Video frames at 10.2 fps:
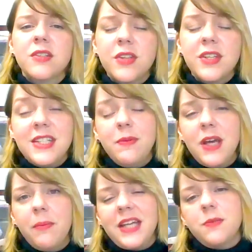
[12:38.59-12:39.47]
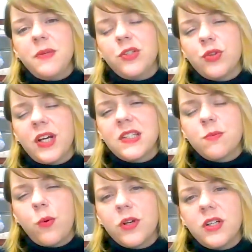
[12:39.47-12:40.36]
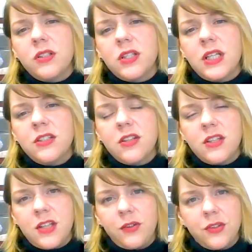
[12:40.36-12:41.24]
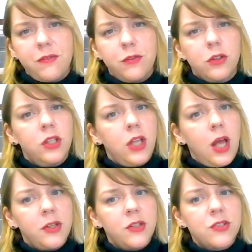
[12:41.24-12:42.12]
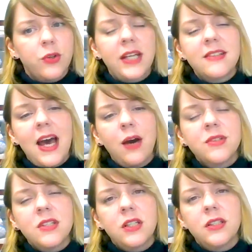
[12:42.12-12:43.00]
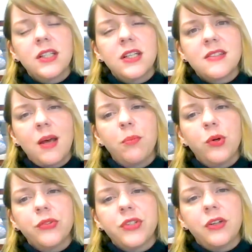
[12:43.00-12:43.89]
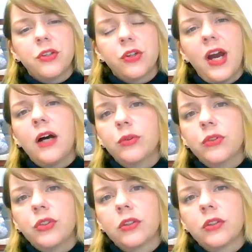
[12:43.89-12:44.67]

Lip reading: So the TBM had to be transported into the tunnel several kilometers, correct? How was it assembled underground?